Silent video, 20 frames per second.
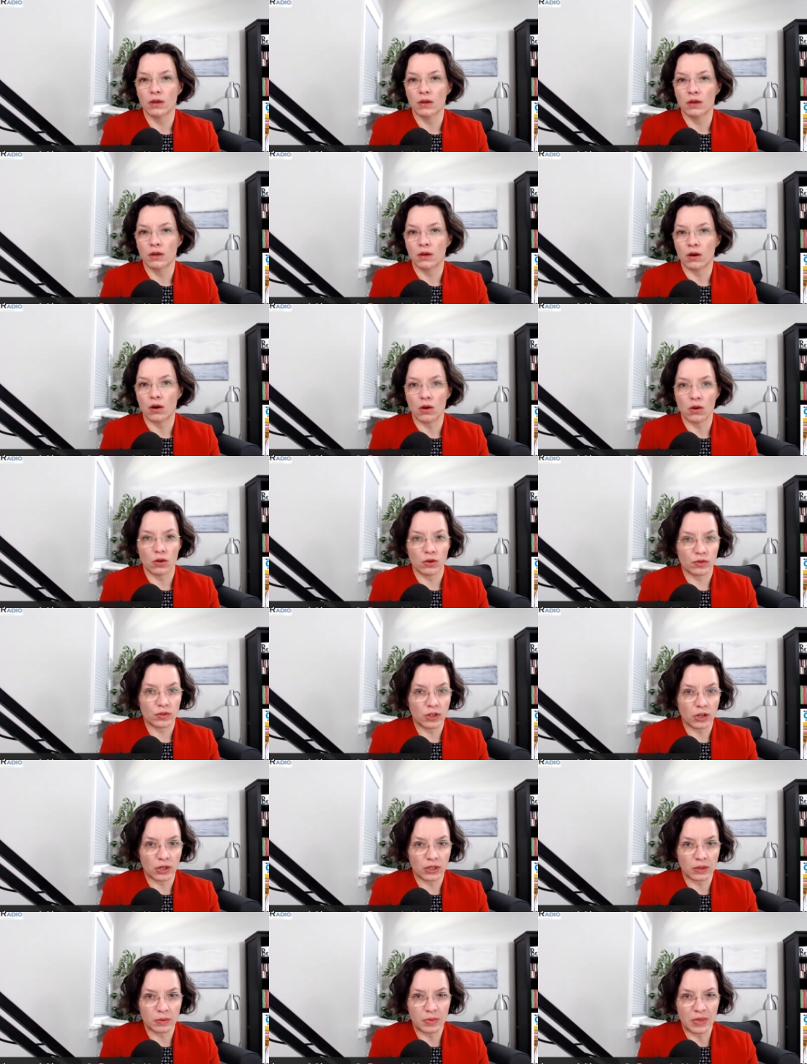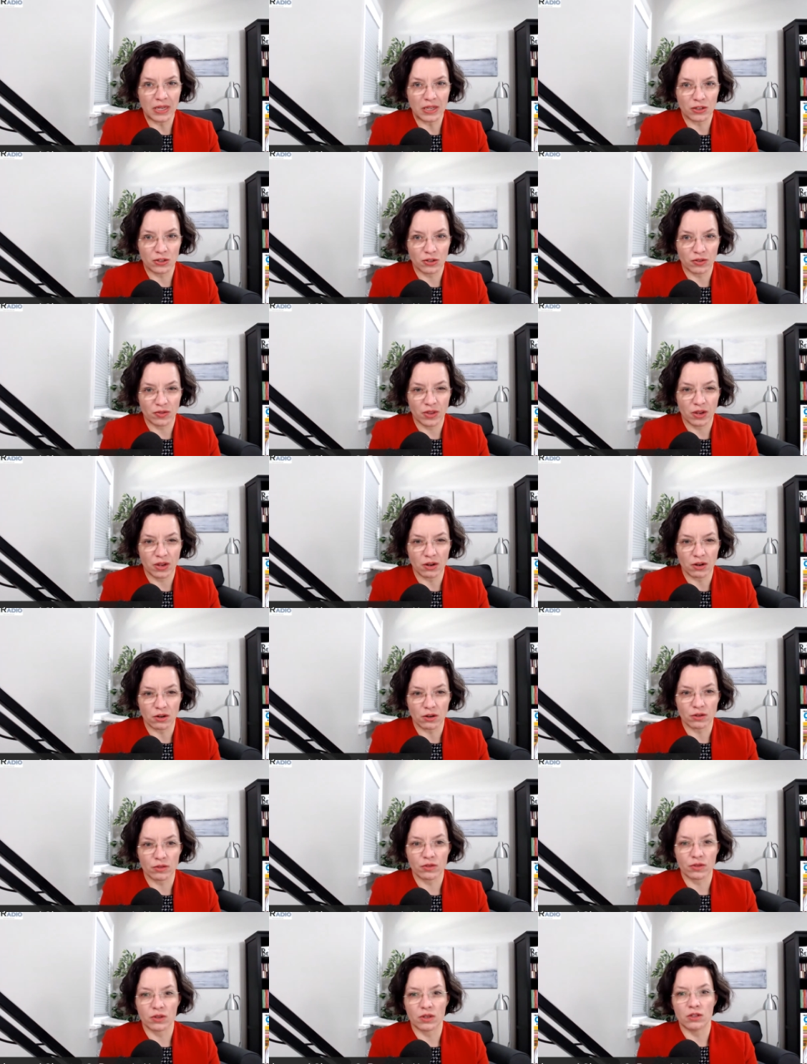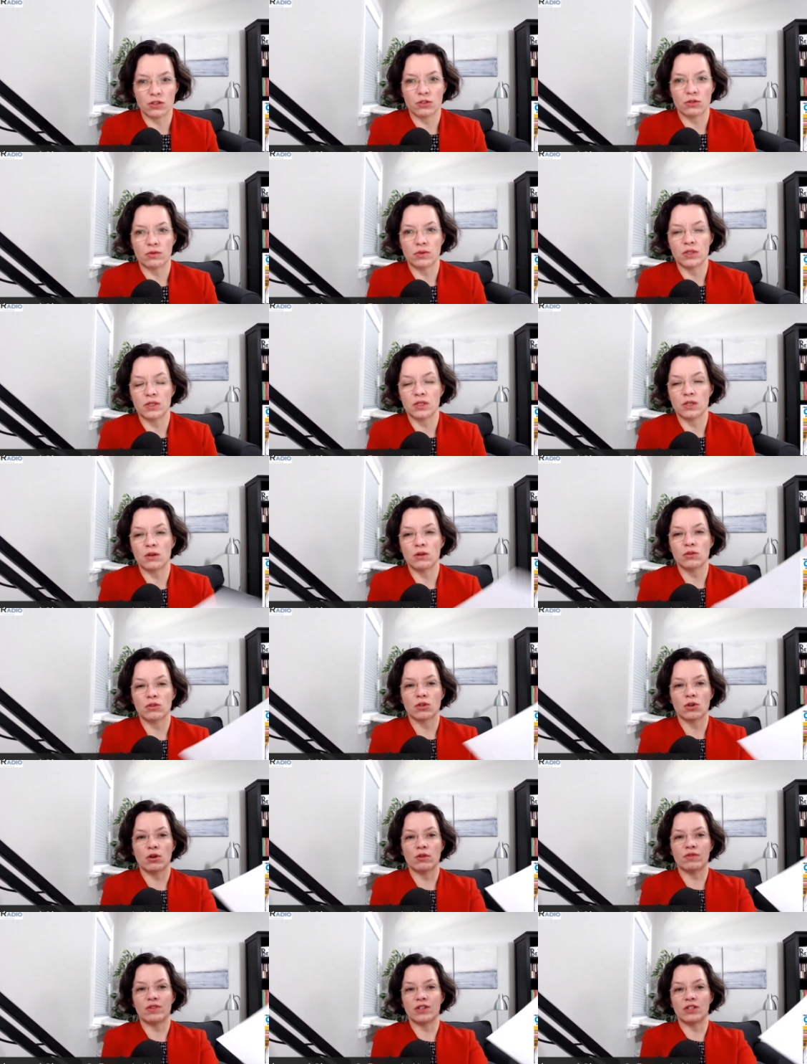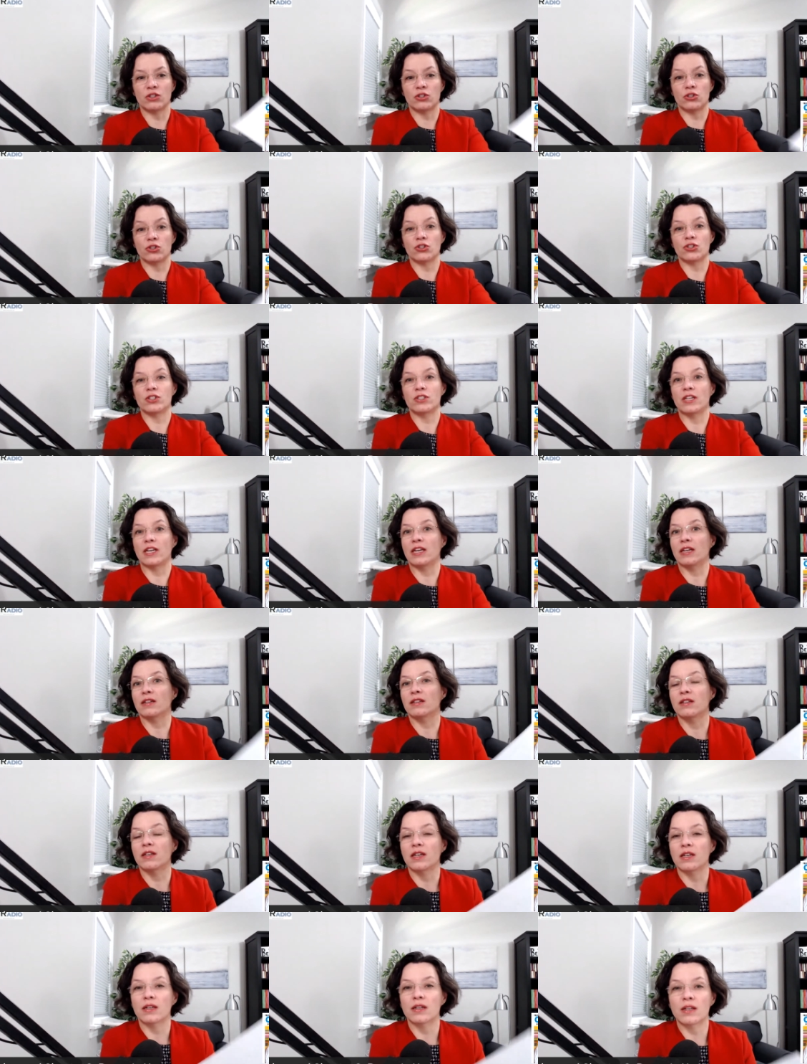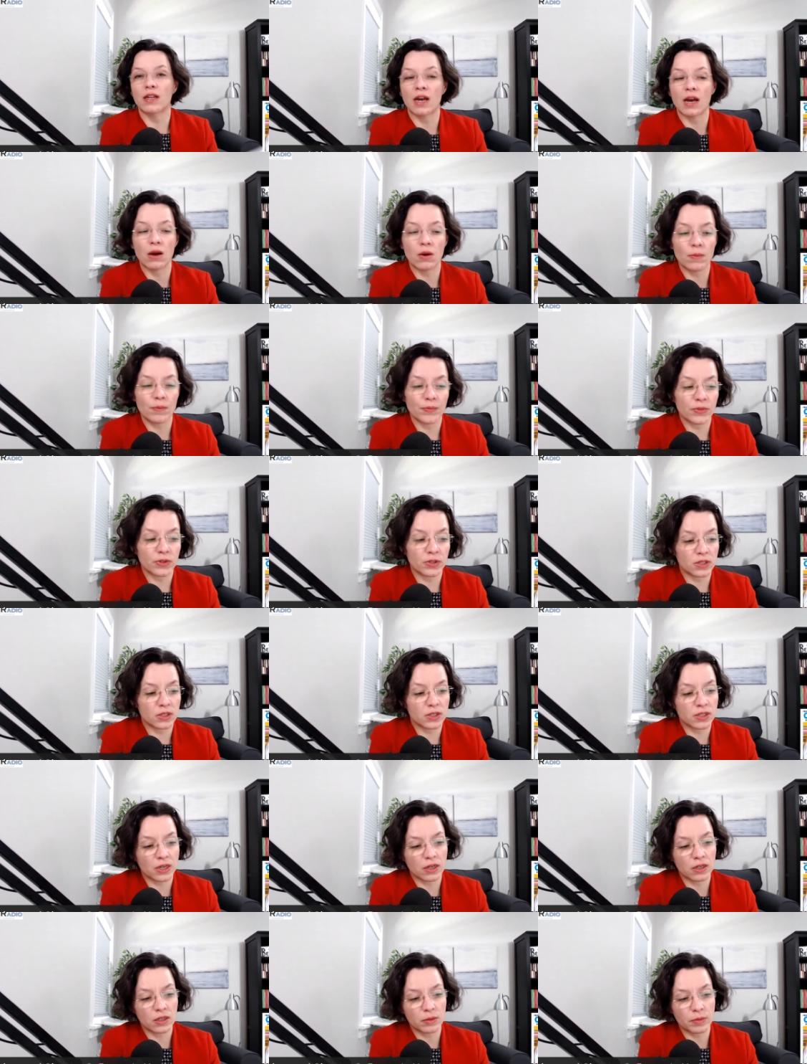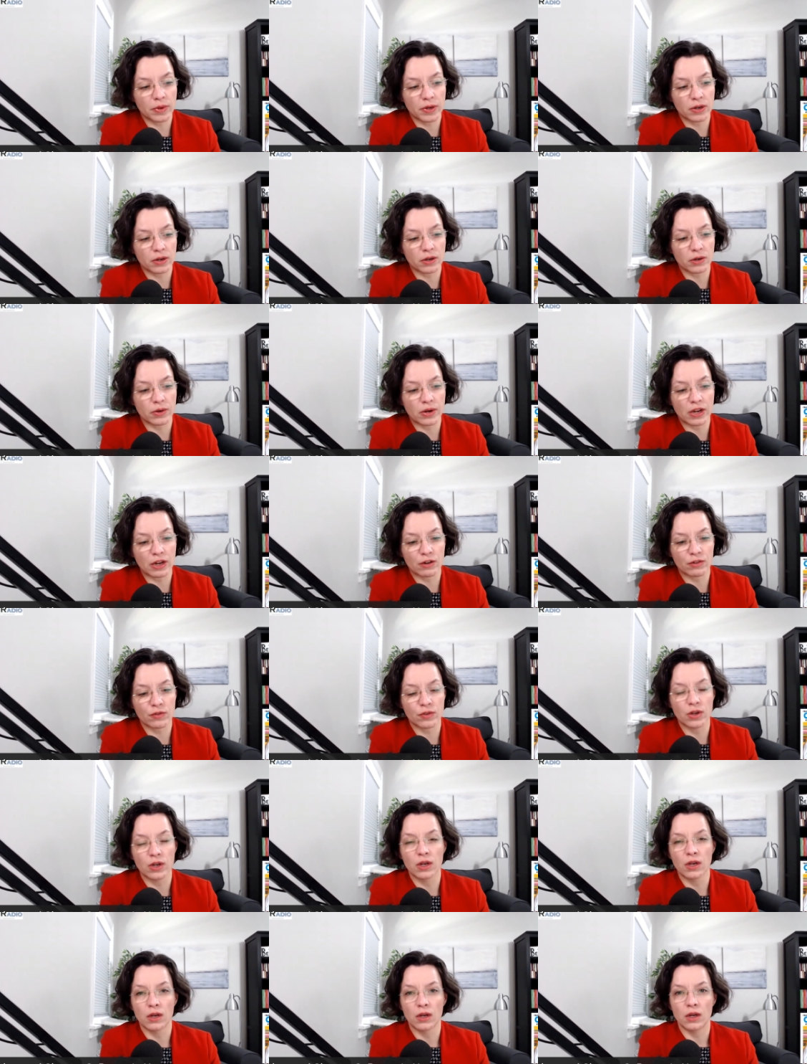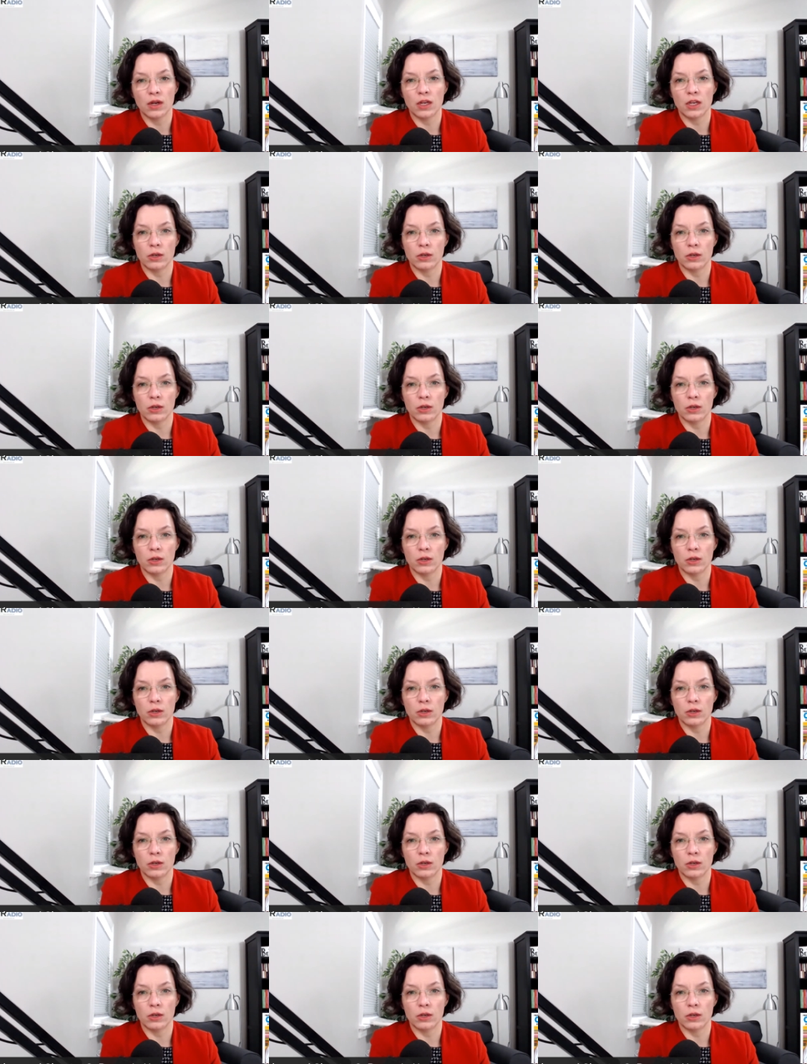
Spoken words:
all of the other beings of the earth, is a result of understanding. And now, in the second paragraph, he will